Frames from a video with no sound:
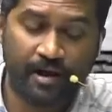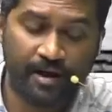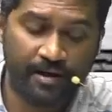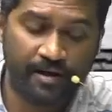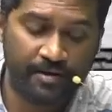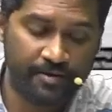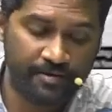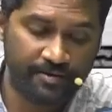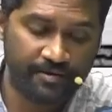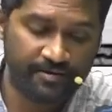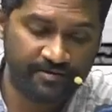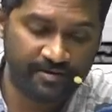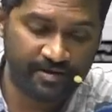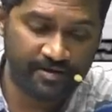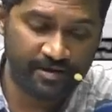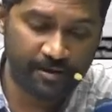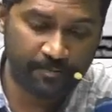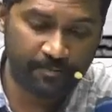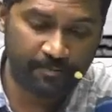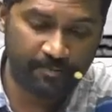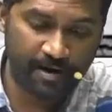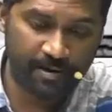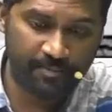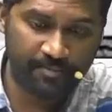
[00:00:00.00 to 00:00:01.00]

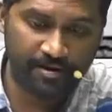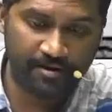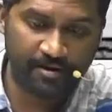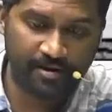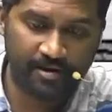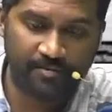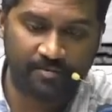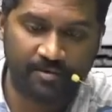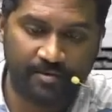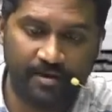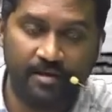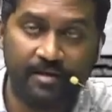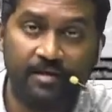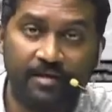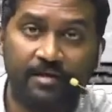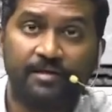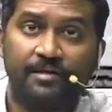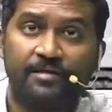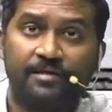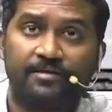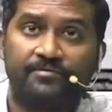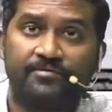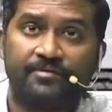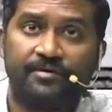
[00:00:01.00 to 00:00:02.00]
cardiogenic pulmonary edema.
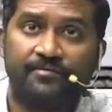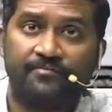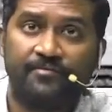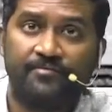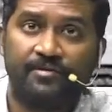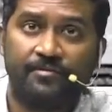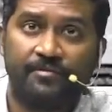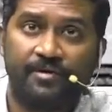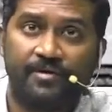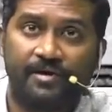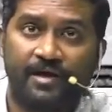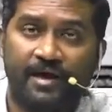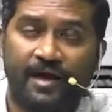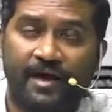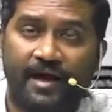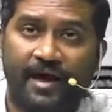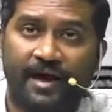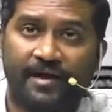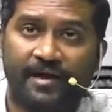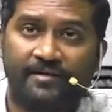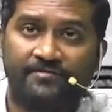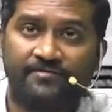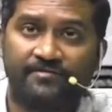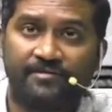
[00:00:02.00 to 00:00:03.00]
So everybody
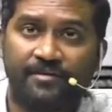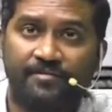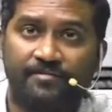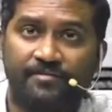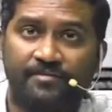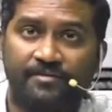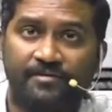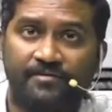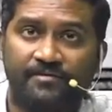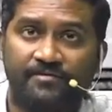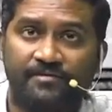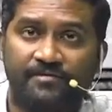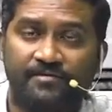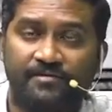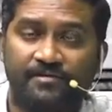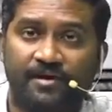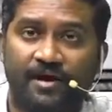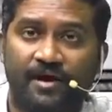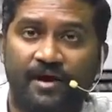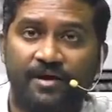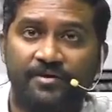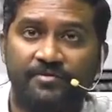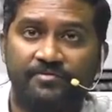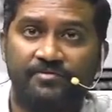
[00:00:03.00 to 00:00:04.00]
accept this is
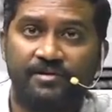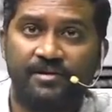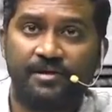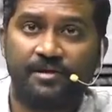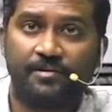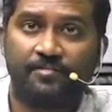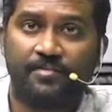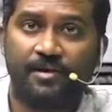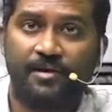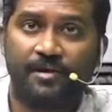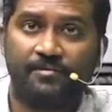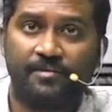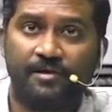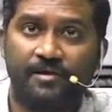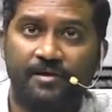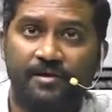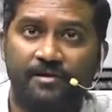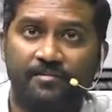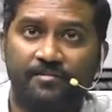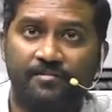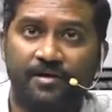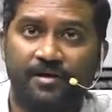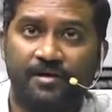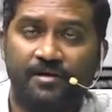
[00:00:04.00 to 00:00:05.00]
cardiogenic
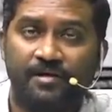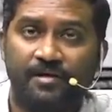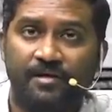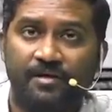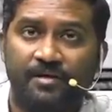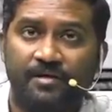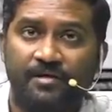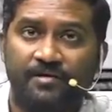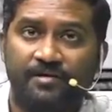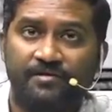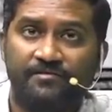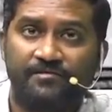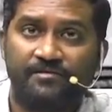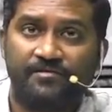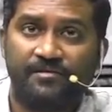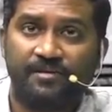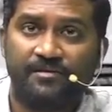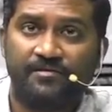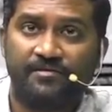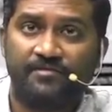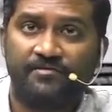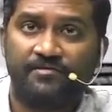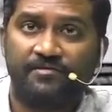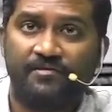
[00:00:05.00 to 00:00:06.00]
pulmonary edema,
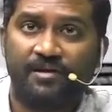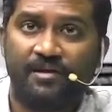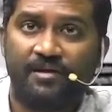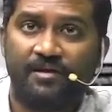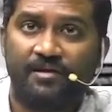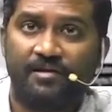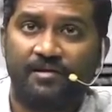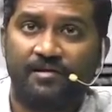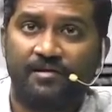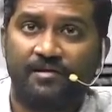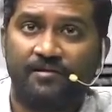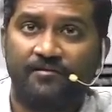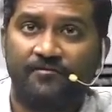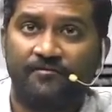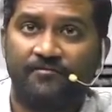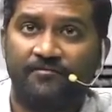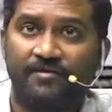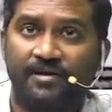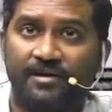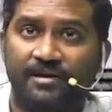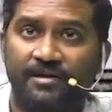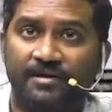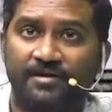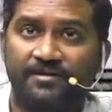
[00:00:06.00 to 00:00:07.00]
central
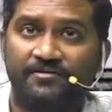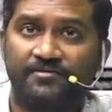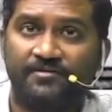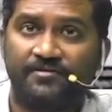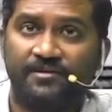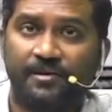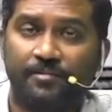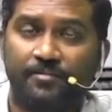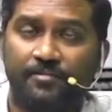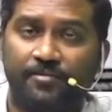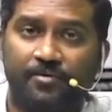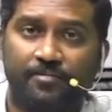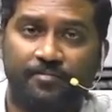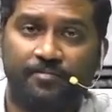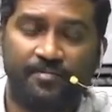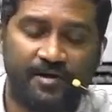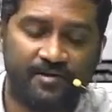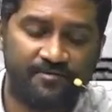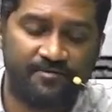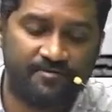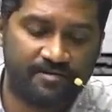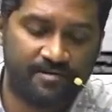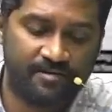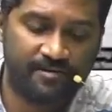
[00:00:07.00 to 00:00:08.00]
wing shaped
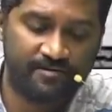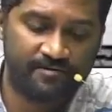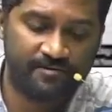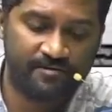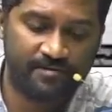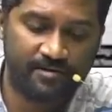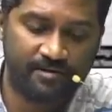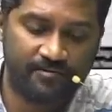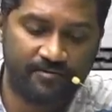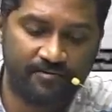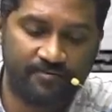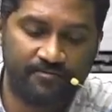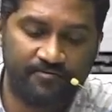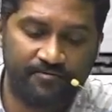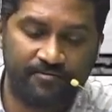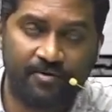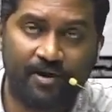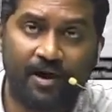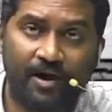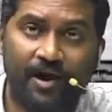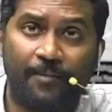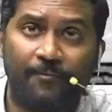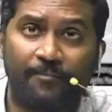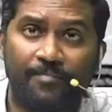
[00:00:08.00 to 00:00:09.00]
opacities. Now
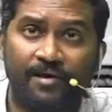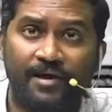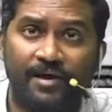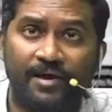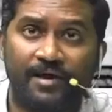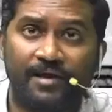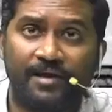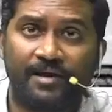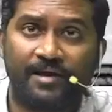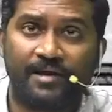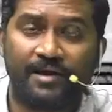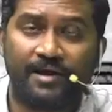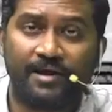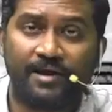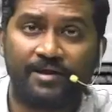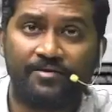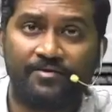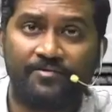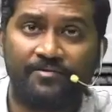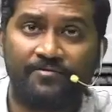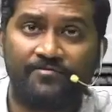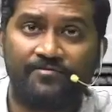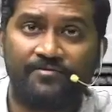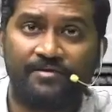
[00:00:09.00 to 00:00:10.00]
if you apply
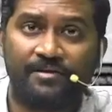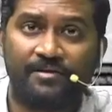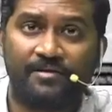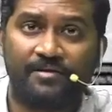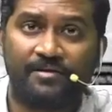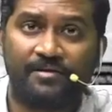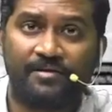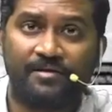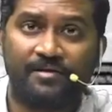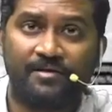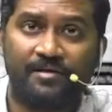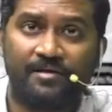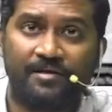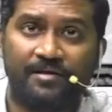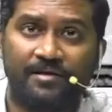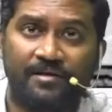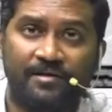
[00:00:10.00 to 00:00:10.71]
negative filter,